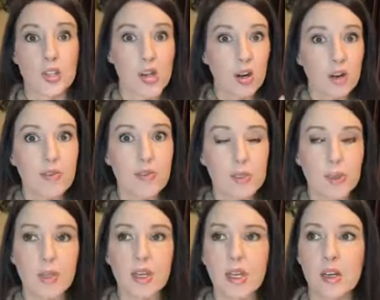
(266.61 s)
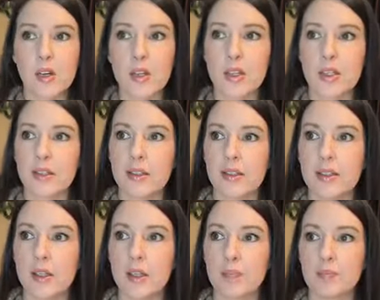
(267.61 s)
I heard from somebody on,
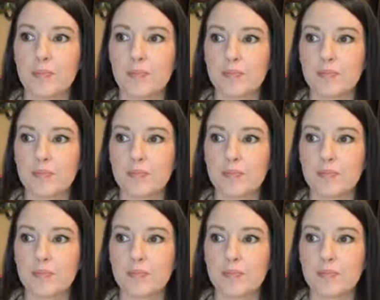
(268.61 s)
um,